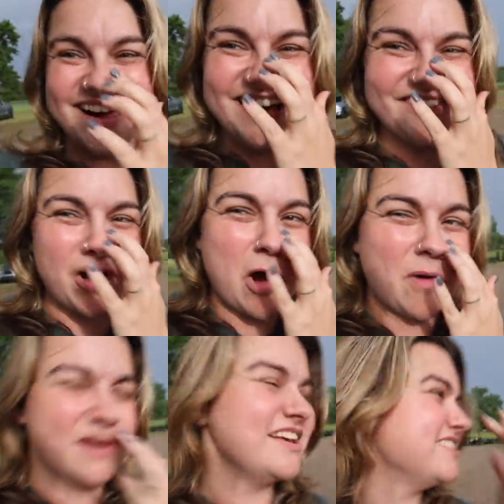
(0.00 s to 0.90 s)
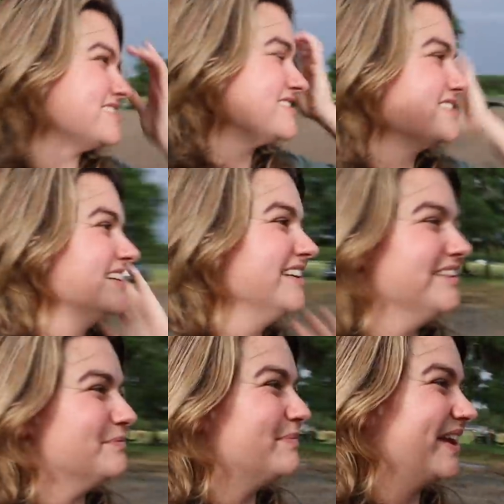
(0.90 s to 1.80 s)
I've always
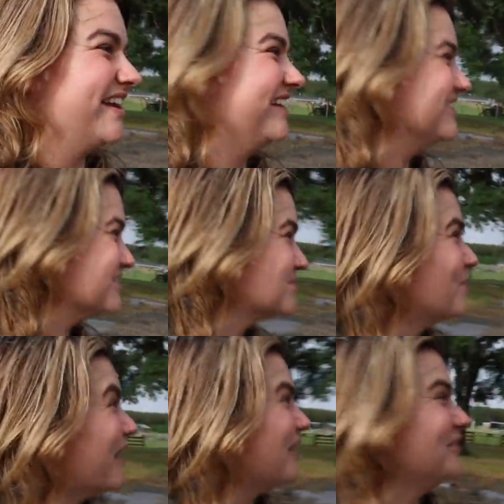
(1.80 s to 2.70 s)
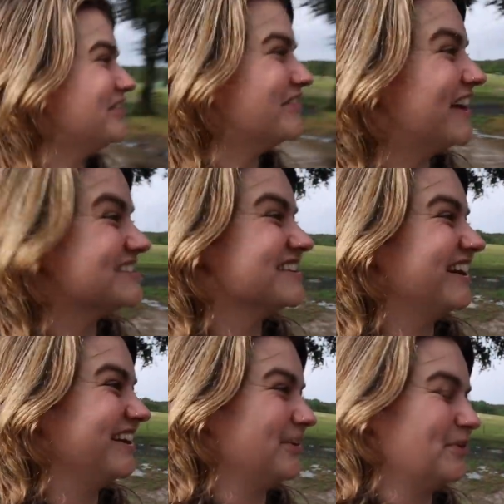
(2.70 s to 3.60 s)
been just wildly
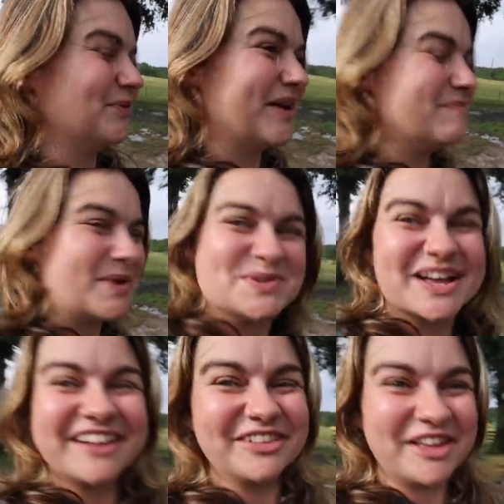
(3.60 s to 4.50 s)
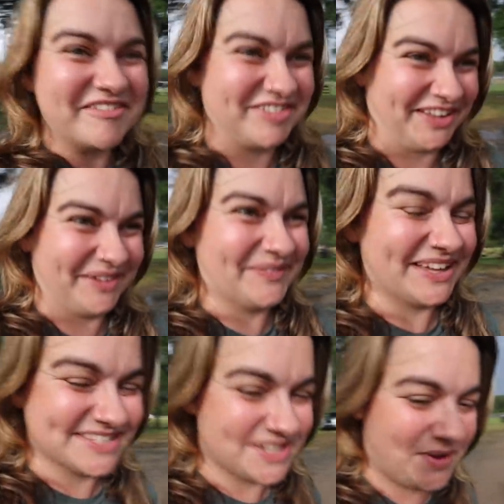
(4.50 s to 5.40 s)
fascinated with rainbows. I love them,
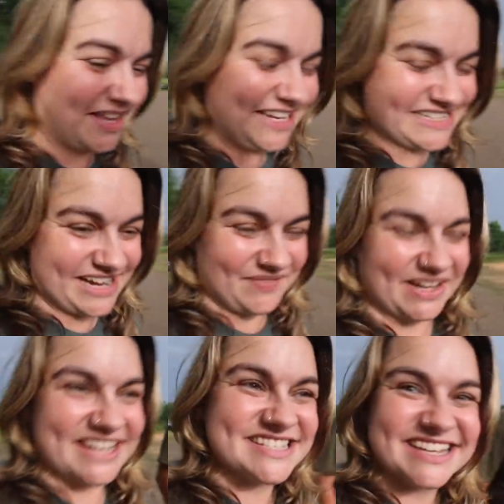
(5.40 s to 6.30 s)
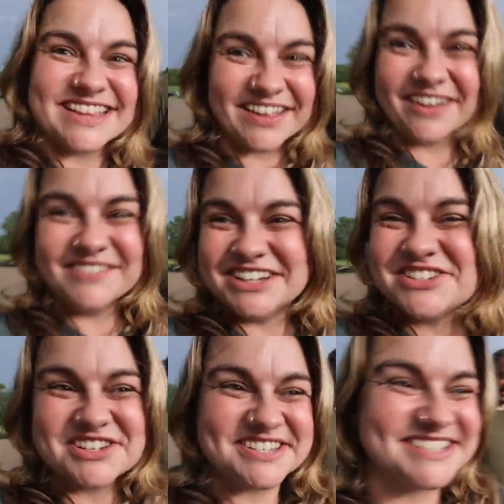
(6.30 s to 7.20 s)
and so anytime that I see them, it
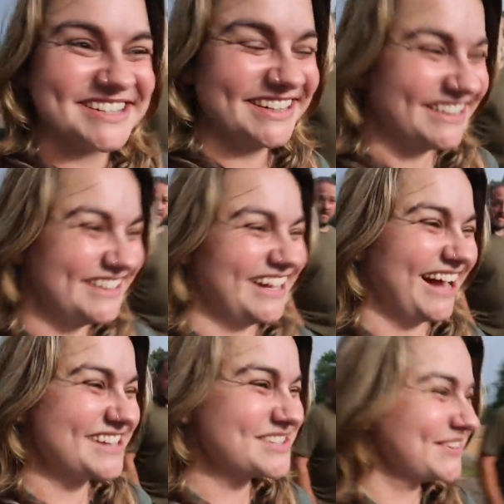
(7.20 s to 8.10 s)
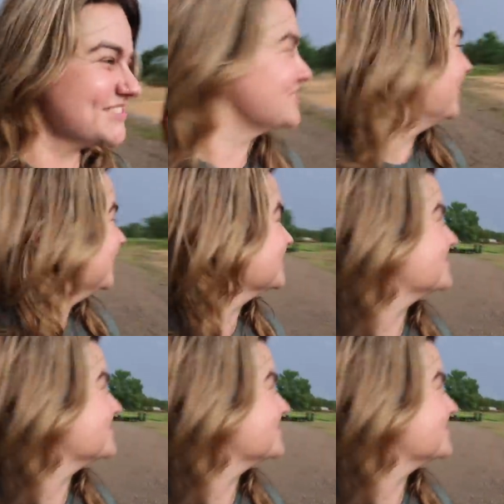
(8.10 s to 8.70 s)
just, I just feel so much